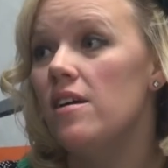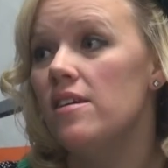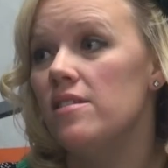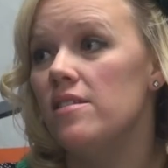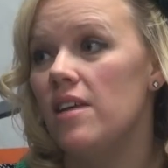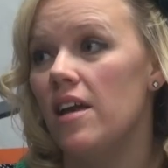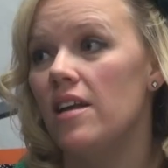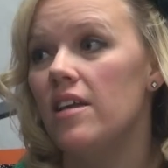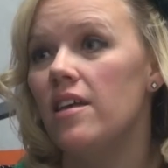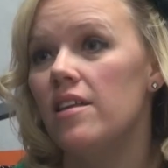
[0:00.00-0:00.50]
It
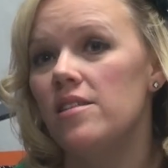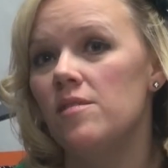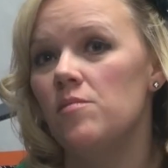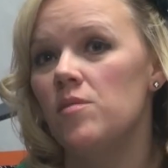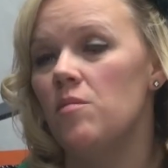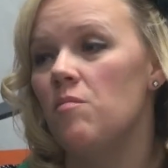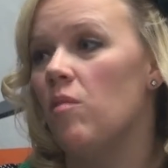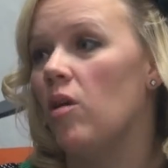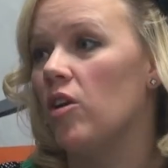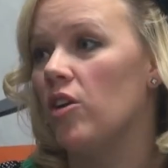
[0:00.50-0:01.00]
does, and it gets
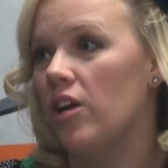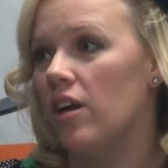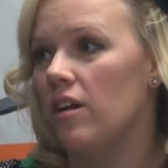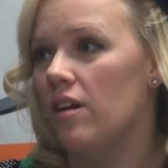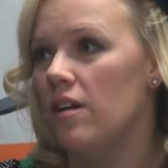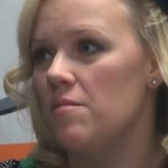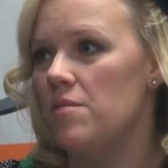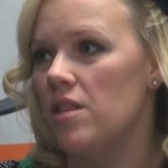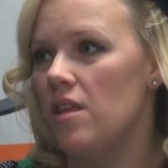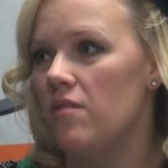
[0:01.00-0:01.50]
them to market.
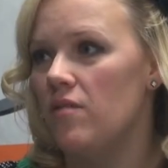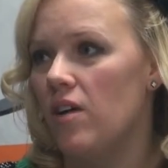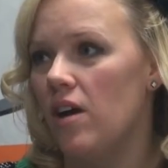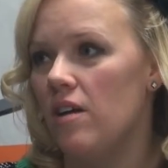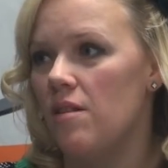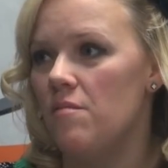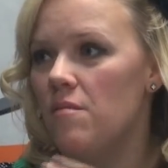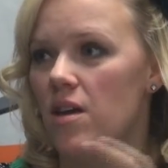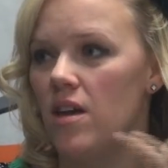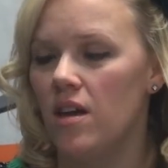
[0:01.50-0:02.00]
I mean, they've
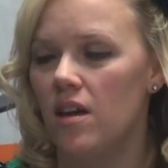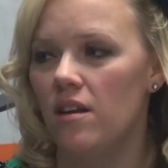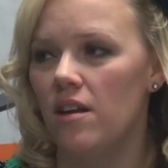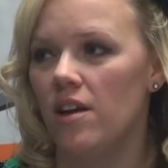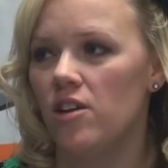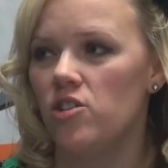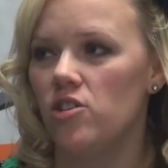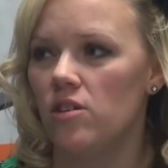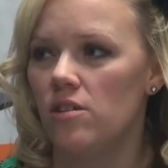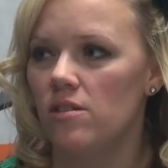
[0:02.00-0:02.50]
got to make
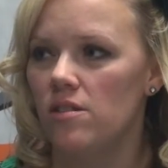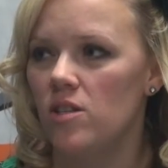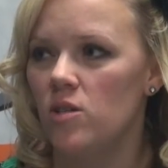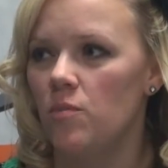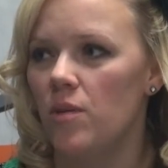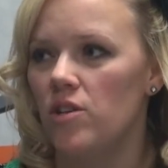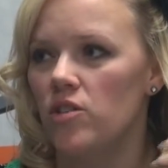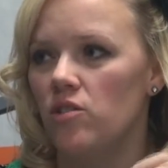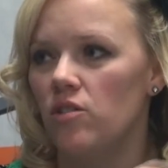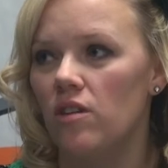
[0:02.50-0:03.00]
connections,
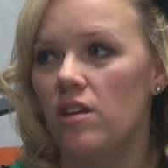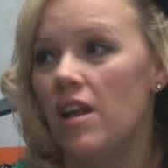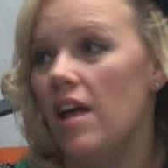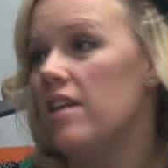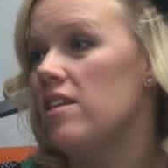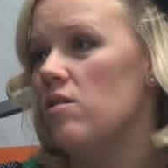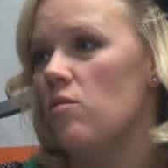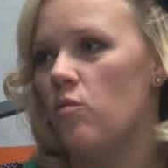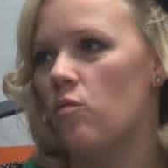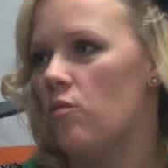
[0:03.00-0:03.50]
especially
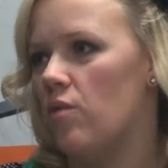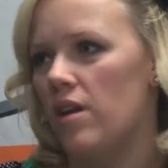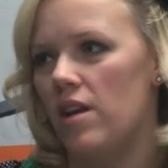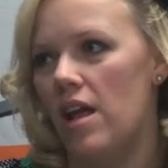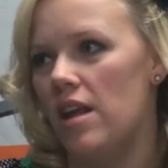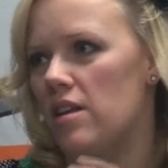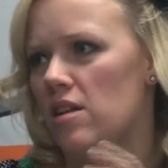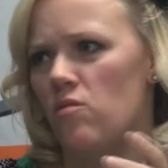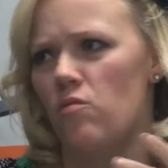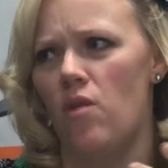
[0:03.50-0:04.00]
in
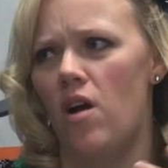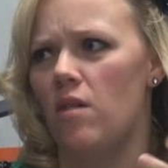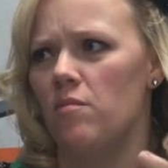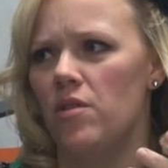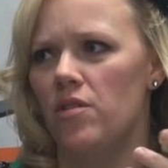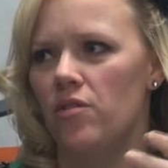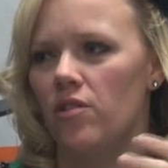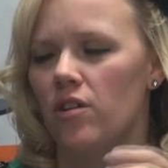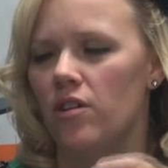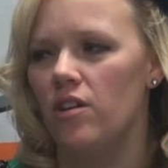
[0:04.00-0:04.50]
any realm
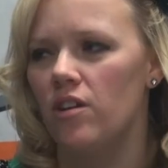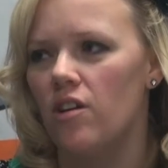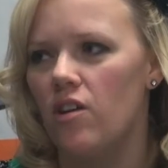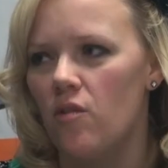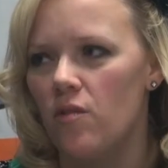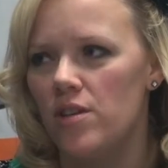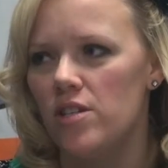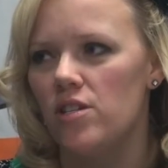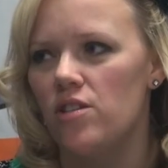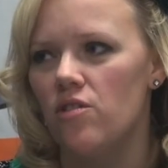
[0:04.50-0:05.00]
that they're going to
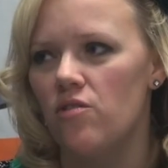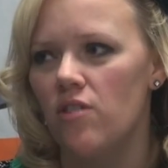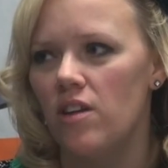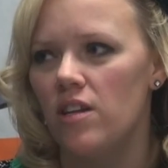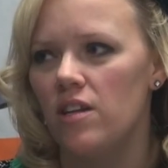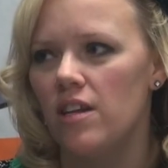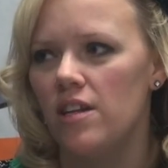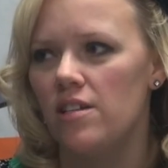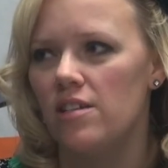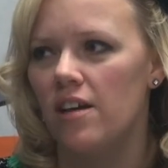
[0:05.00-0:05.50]
go into.
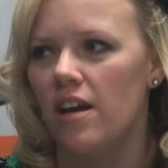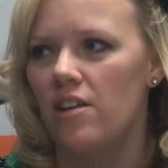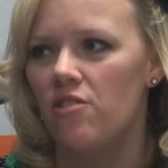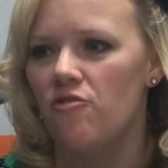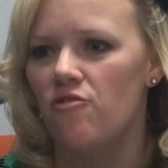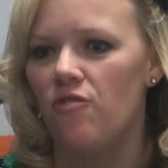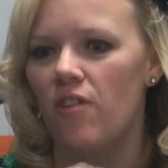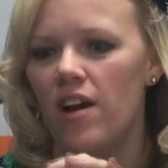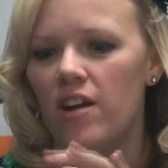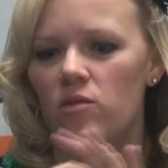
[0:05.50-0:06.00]
They need to kind
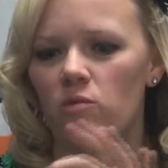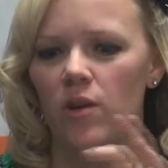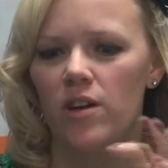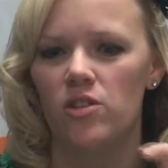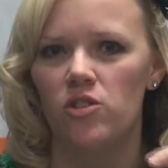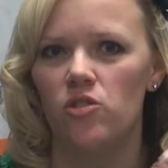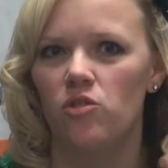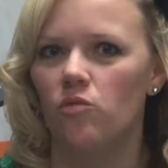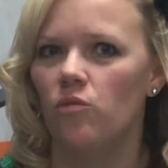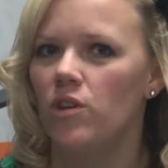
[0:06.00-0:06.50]
of find
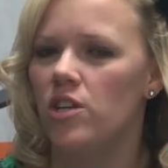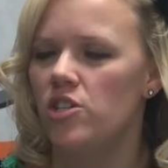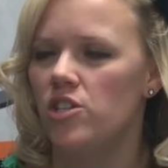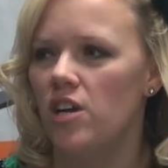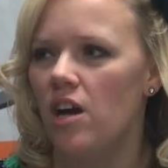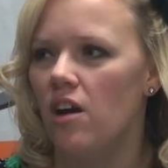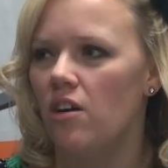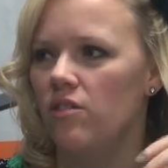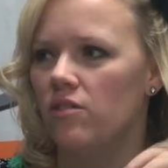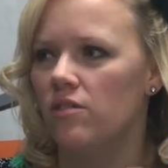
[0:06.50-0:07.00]
ways to
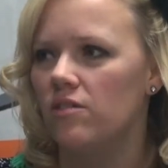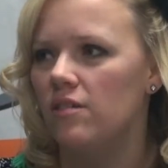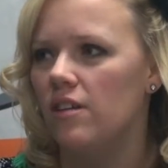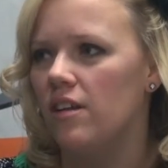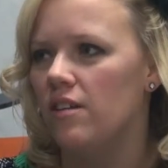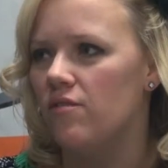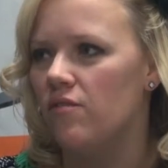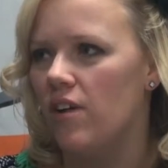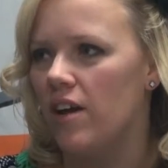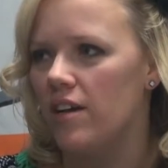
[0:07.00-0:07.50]
reach out
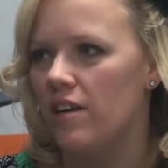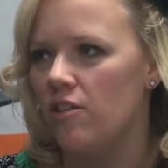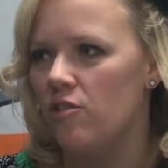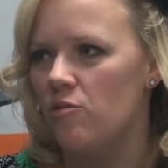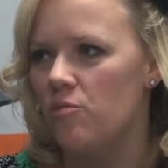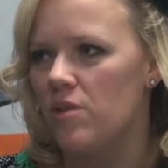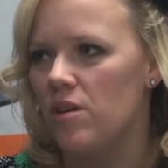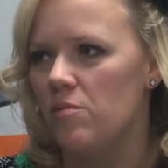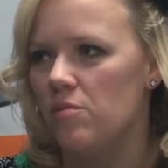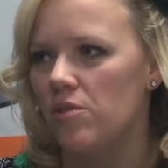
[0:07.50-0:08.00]
and find
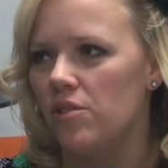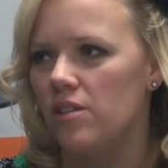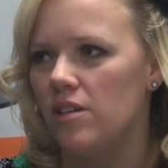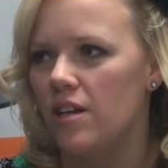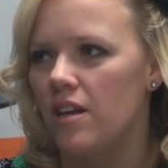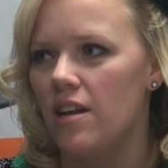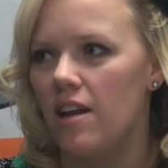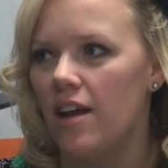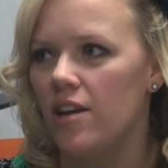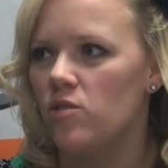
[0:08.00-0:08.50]
other people to
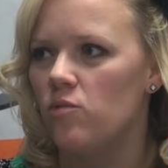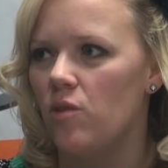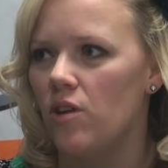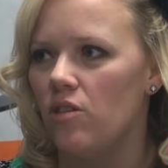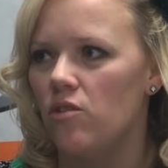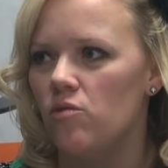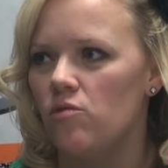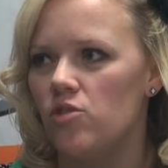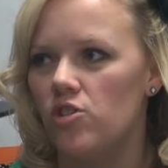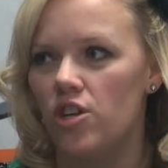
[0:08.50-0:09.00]
connect
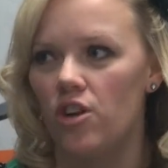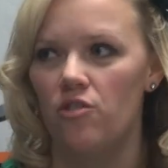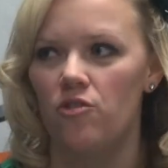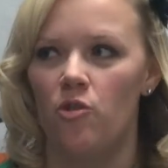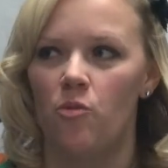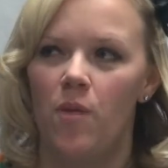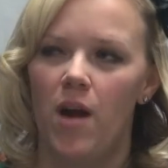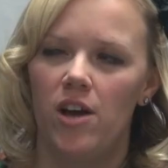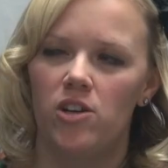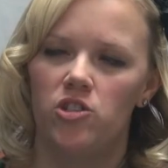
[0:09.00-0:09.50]
with who share
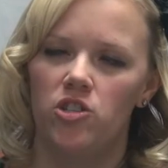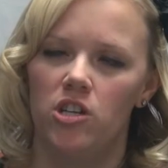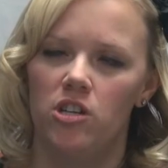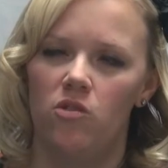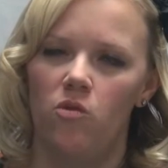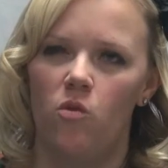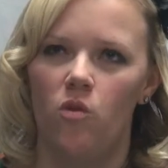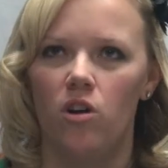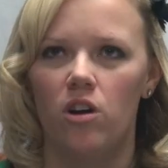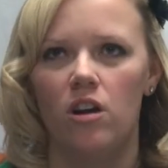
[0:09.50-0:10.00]
their
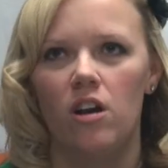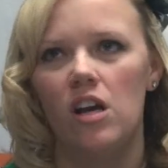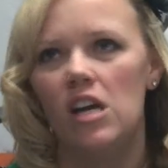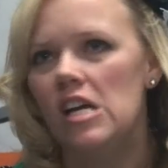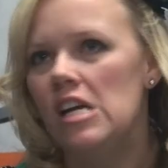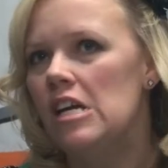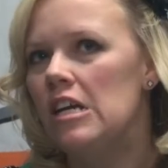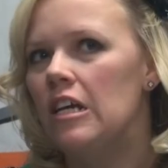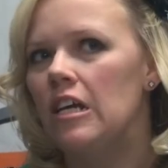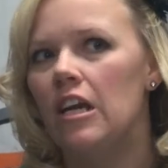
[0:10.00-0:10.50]
passion or
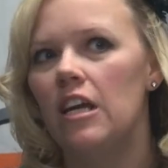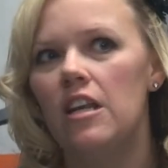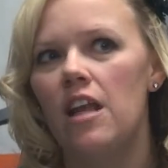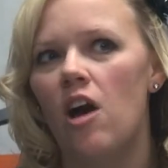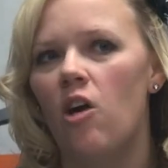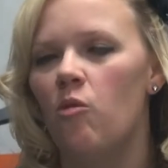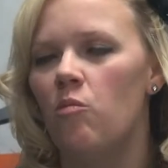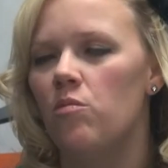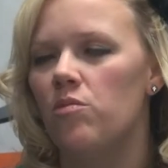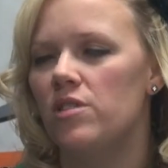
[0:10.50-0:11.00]
can
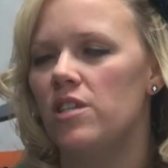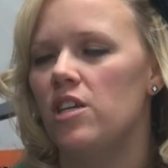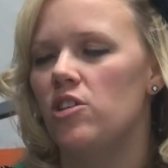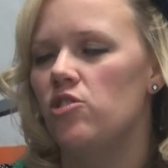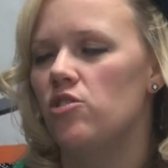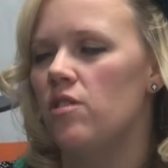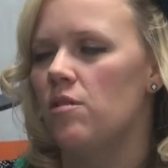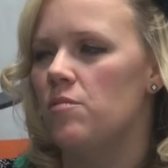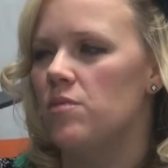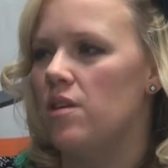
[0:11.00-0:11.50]
help
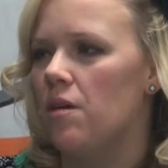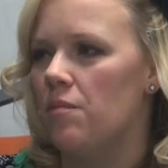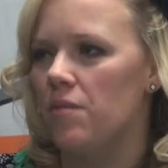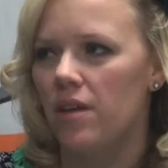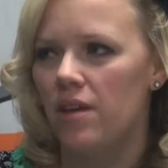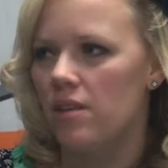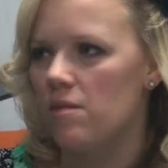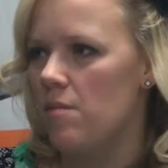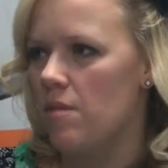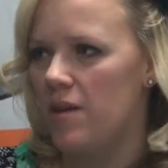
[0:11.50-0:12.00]
teach them
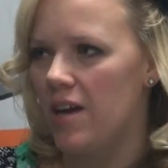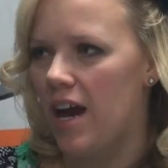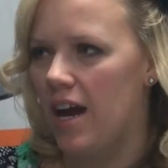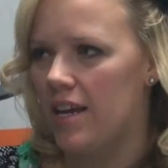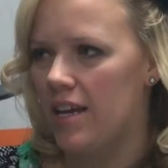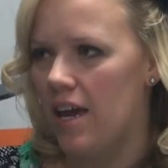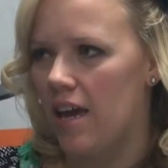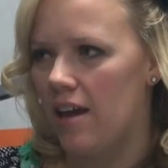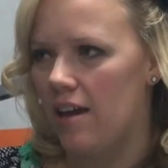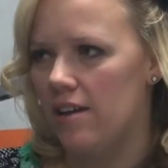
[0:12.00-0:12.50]
something that maybe
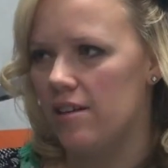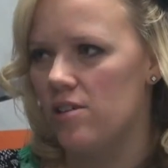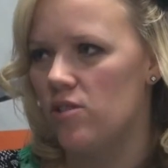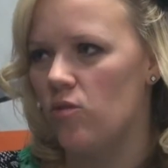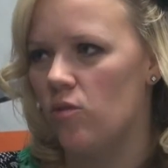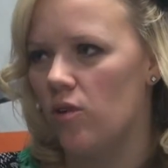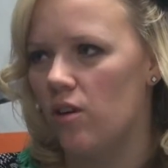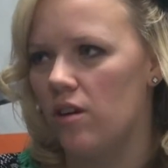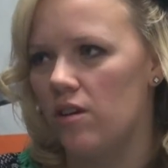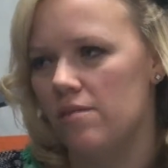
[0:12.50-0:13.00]
I can't,
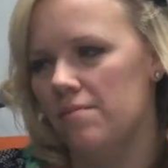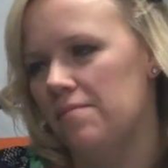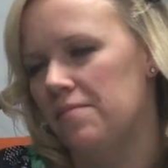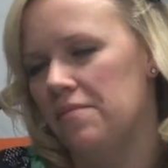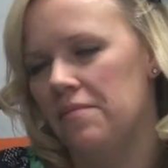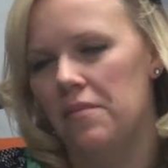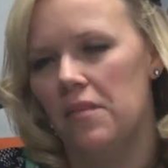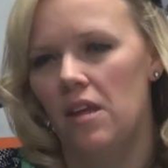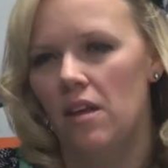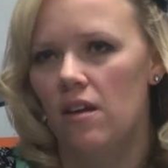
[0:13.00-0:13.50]
or
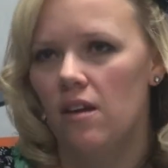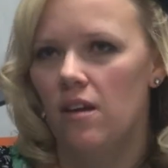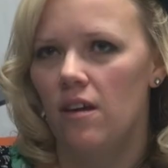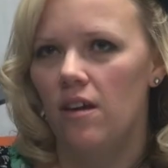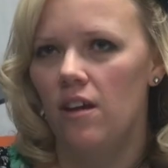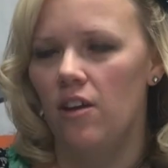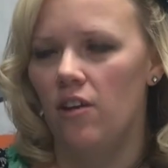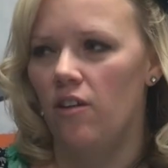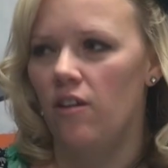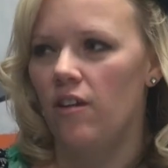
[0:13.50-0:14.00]

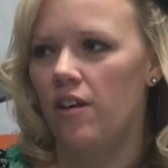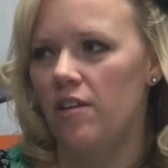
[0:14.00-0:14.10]
I